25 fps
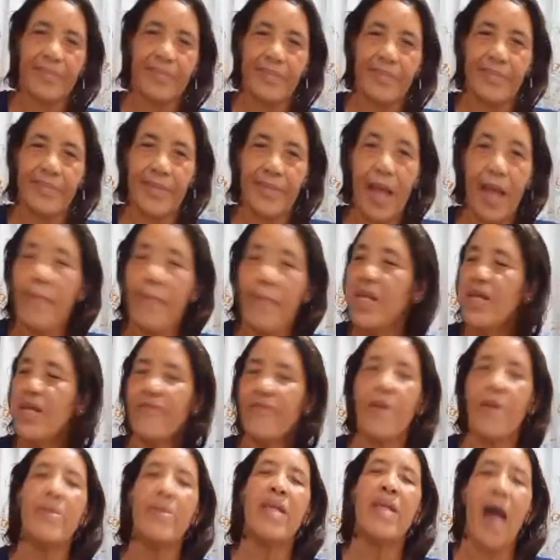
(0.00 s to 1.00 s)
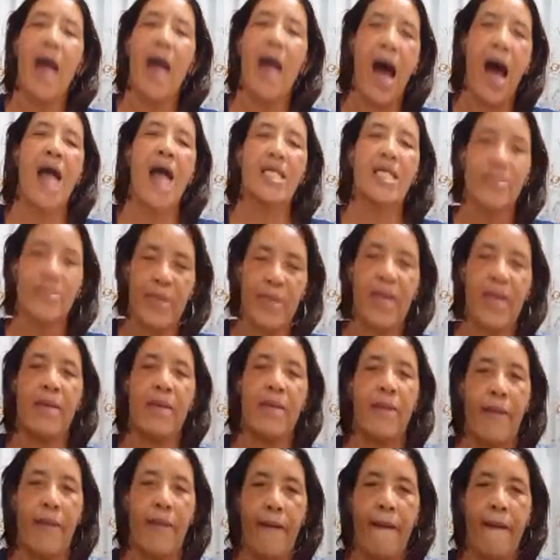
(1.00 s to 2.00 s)
If they would ask me,
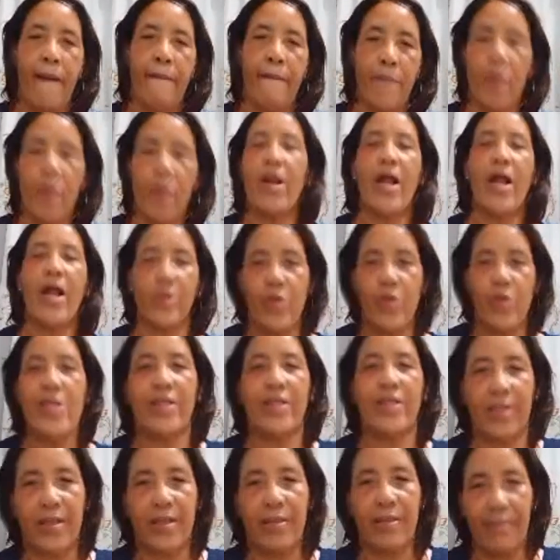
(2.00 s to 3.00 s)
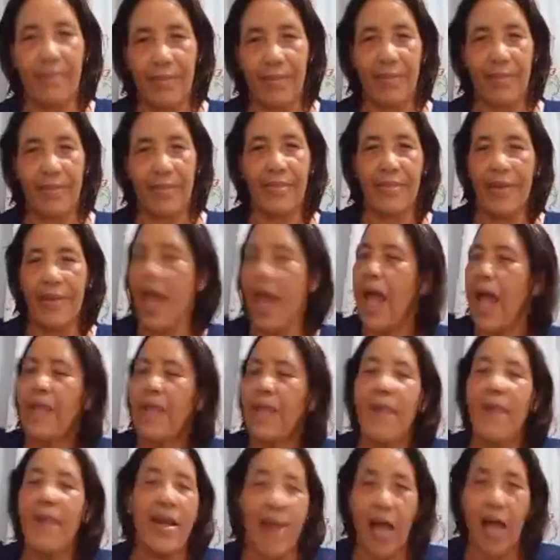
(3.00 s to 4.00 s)
could I do it?
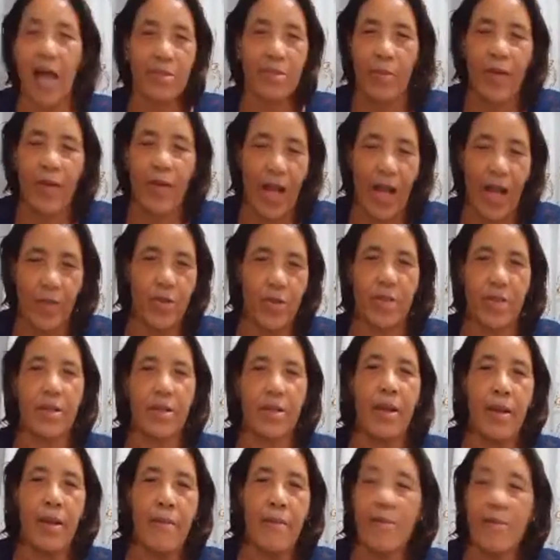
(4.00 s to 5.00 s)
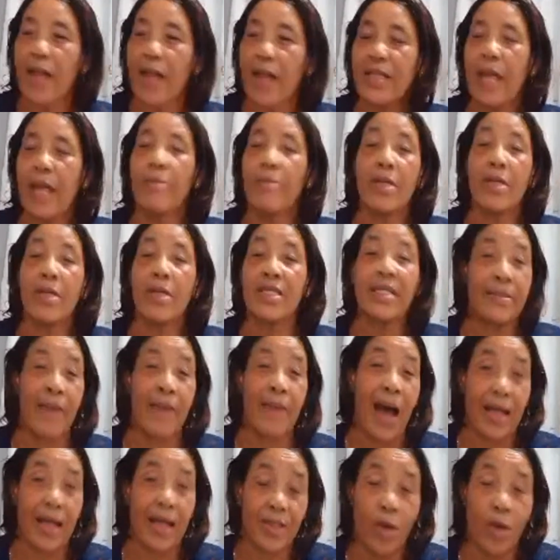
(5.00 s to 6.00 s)
Anybody ask him, could I do it? Could I tell him to sit him
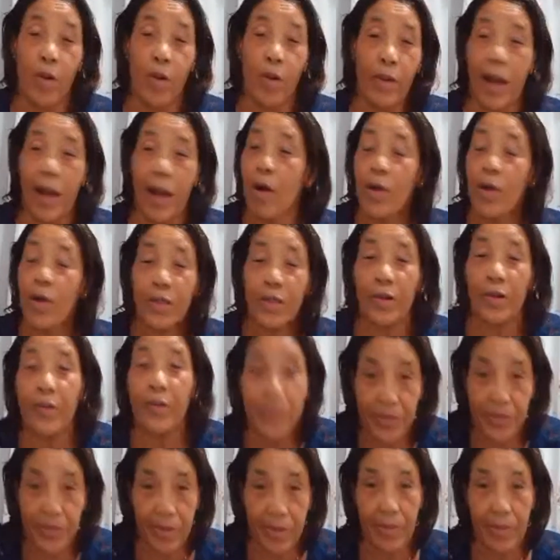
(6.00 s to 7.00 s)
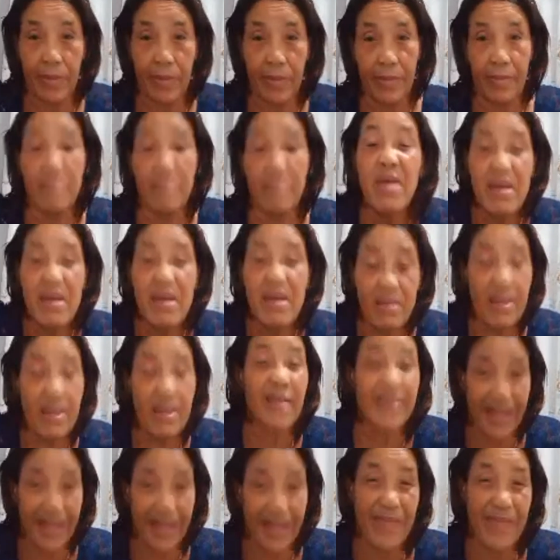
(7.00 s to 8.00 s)
ass down and cut it out? Me, could I
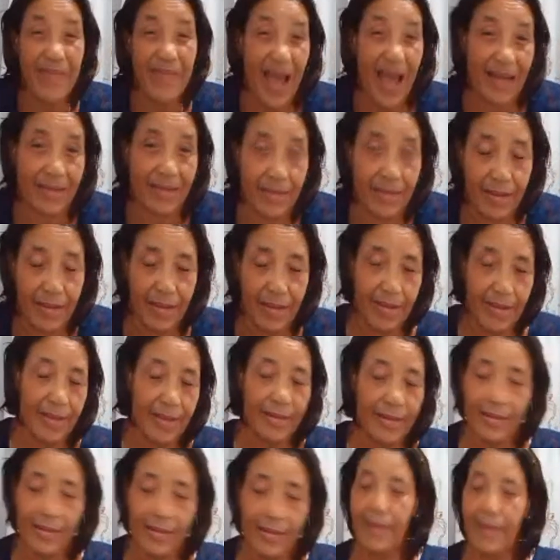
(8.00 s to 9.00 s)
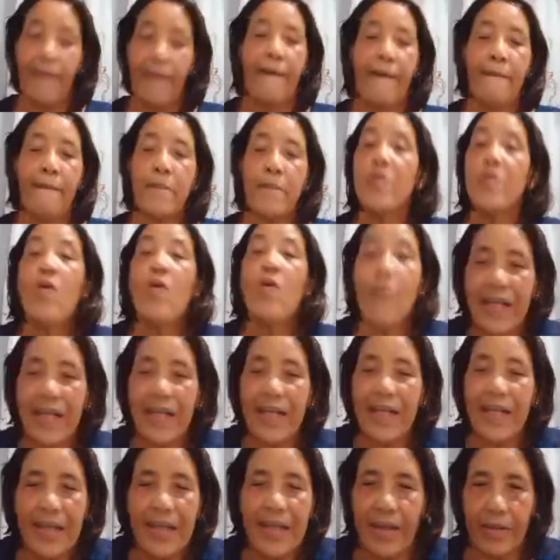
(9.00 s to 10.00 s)
tell him that? But nobody
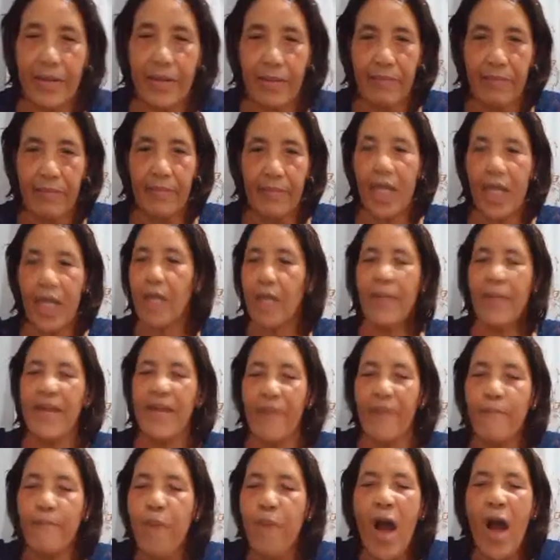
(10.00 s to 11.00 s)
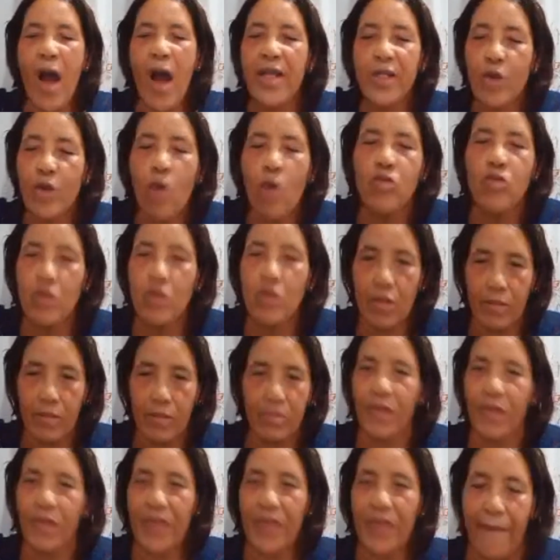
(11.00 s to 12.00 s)
did. And nobody ever pointed out
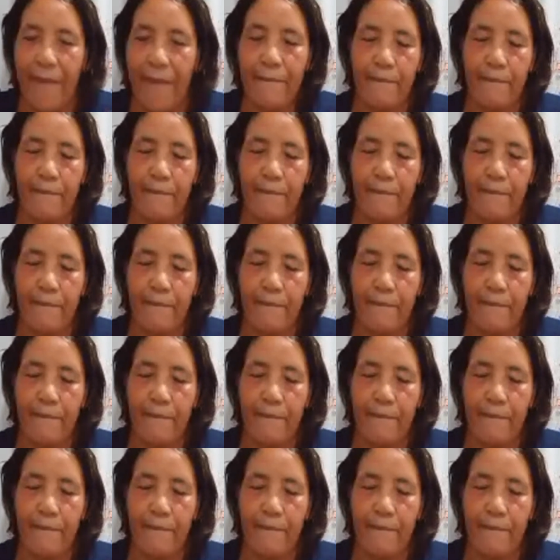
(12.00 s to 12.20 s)
to them.